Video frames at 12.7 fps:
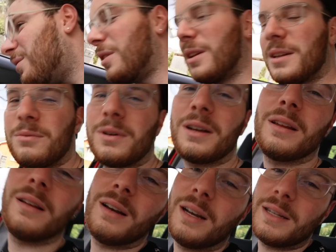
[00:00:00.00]
Well,
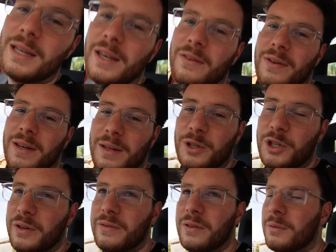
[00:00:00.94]
rather, I had to give his
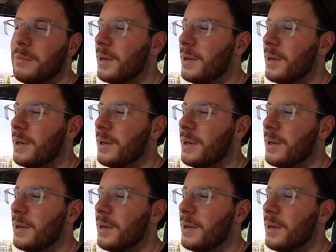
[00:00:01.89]
shift knob